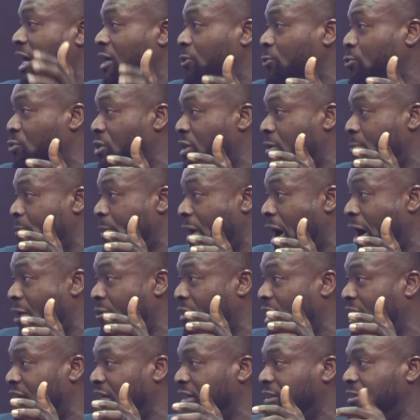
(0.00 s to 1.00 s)
how do we
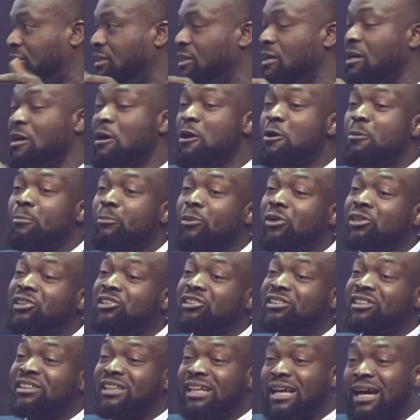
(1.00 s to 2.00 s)
power it? But
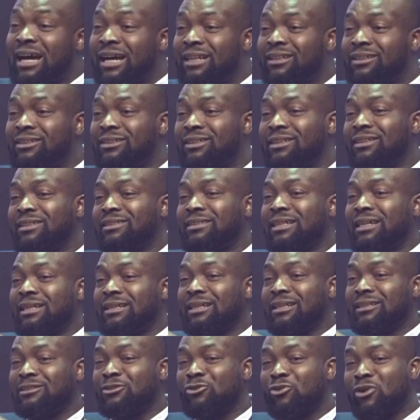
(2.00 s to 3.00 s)
the reality is
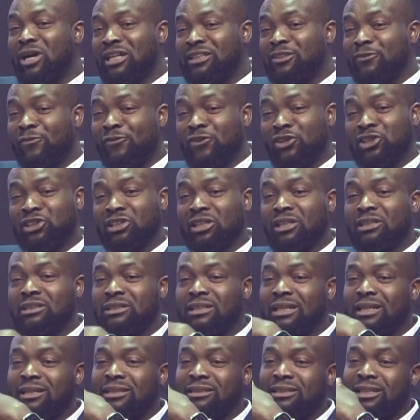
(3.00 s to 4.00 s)
that there's no artificial
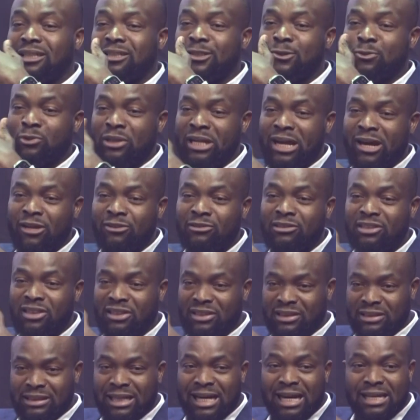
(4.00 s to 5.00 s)
intelligence without
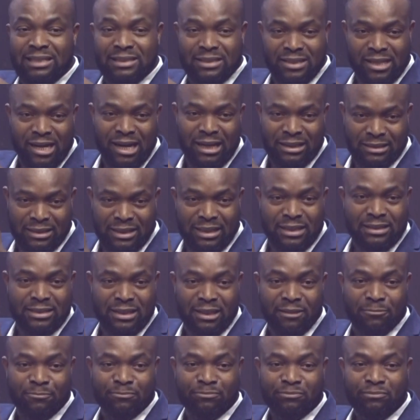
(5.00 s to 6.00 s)
digitizing our
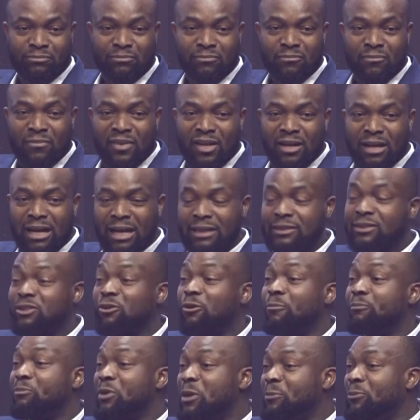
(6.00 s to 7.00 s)
data. And
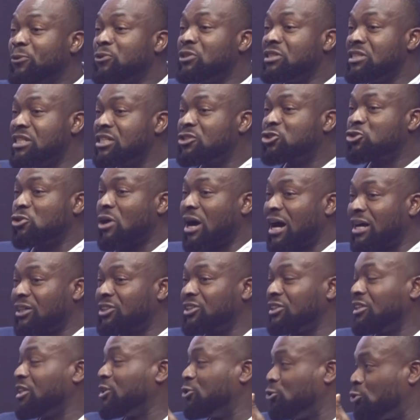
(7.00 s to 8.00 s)
some people need to
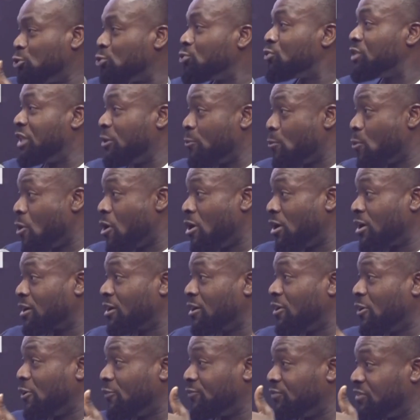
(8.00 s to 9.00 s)
actually do the work
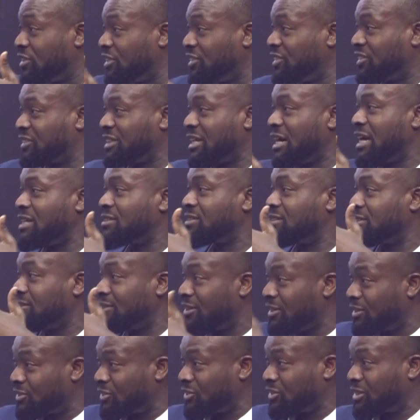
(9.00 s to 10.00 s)
of
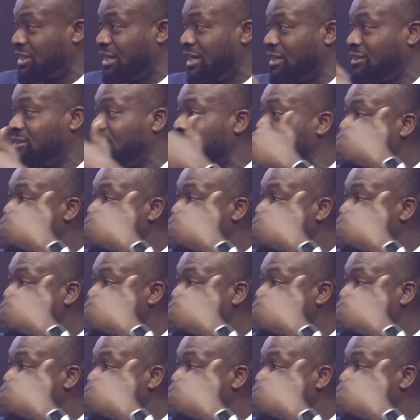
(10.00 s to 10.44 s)
digitizing data sets